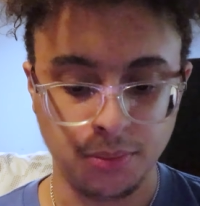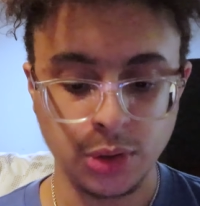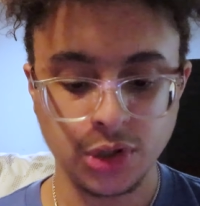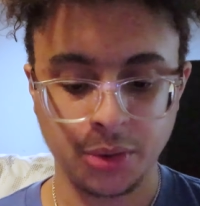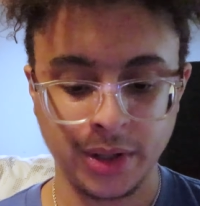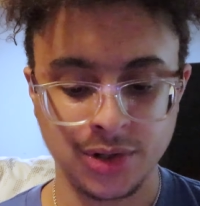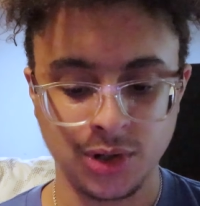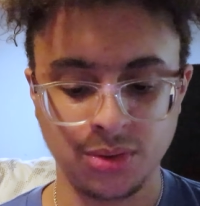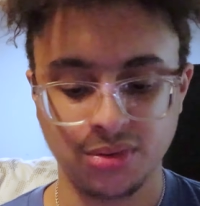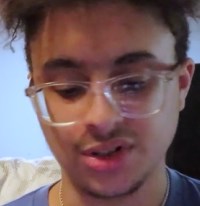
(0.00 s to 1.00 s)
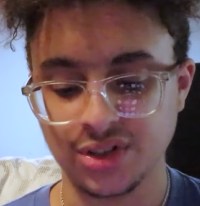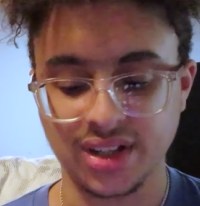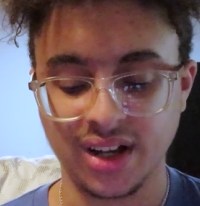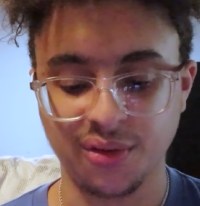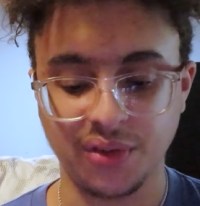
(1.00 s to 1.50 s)
Music Racer, which is
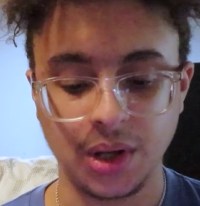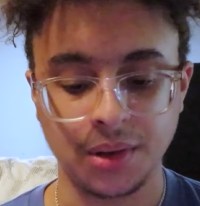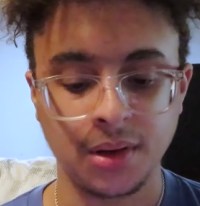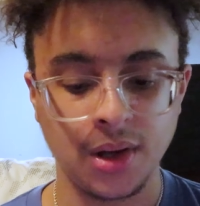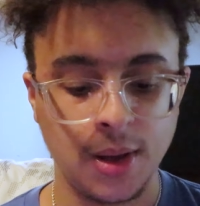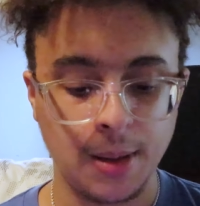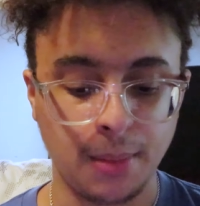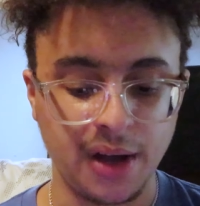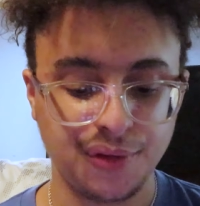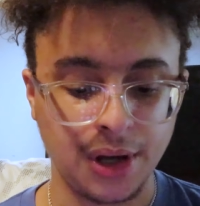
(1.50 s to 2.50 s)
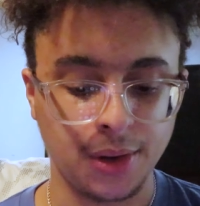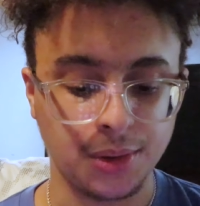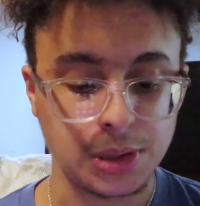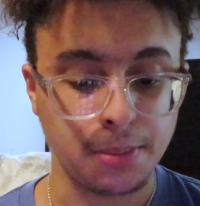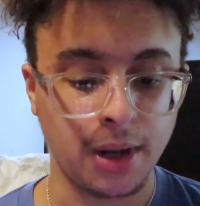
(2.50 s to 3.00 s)
kind of fun. My
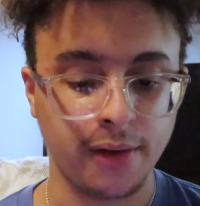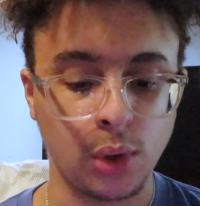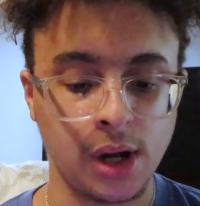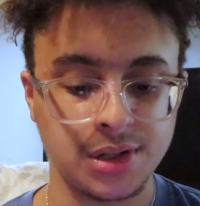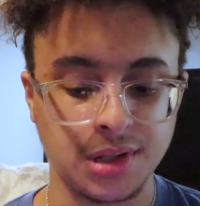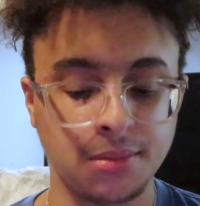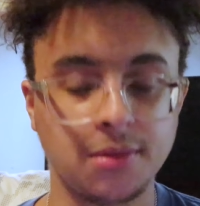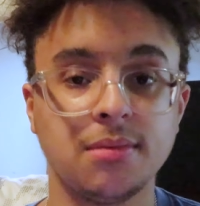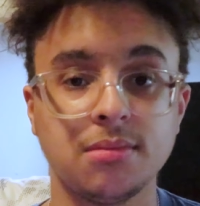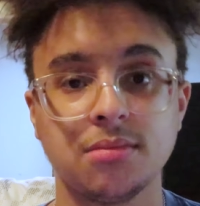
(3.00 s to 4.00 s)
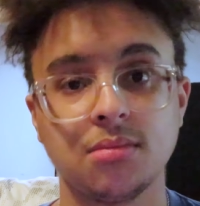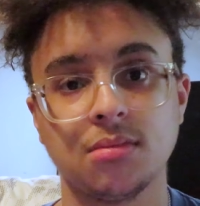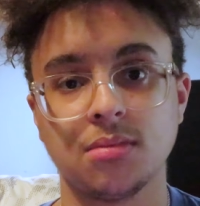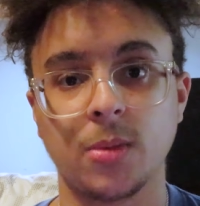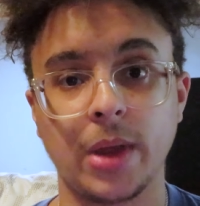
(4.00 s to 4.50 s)
Files, My Verizon.
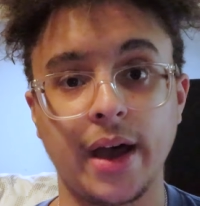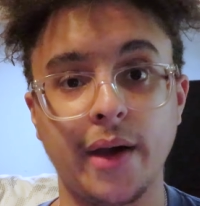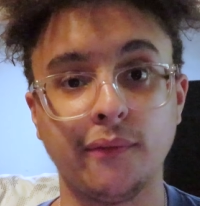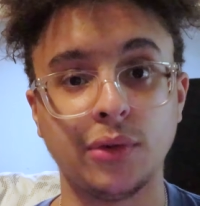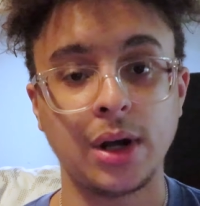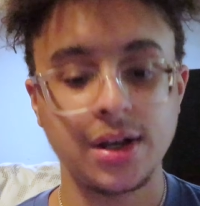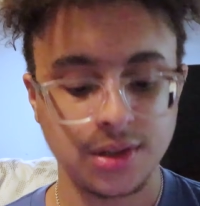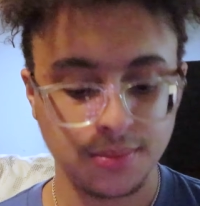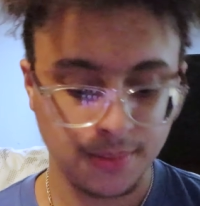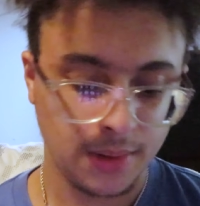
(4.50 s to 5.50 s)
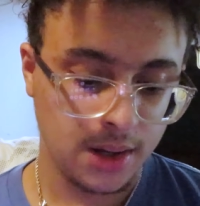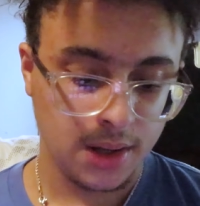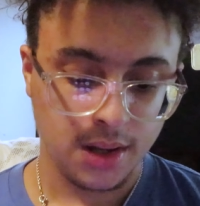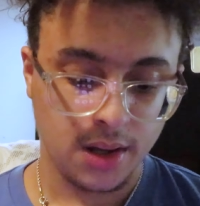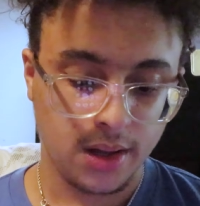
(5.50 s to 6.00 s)
I have Verizon.
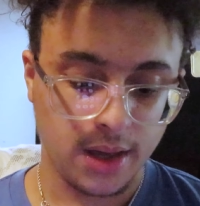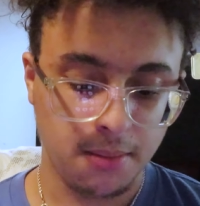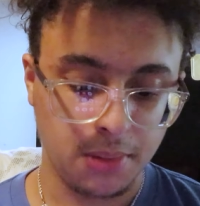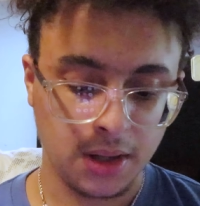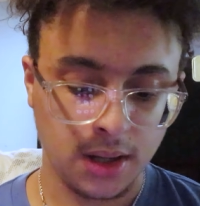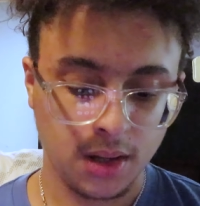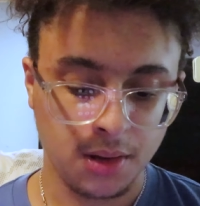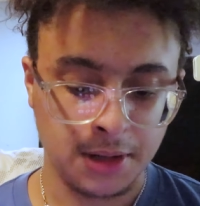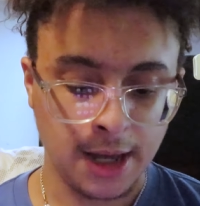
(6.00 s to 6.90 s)
NBA,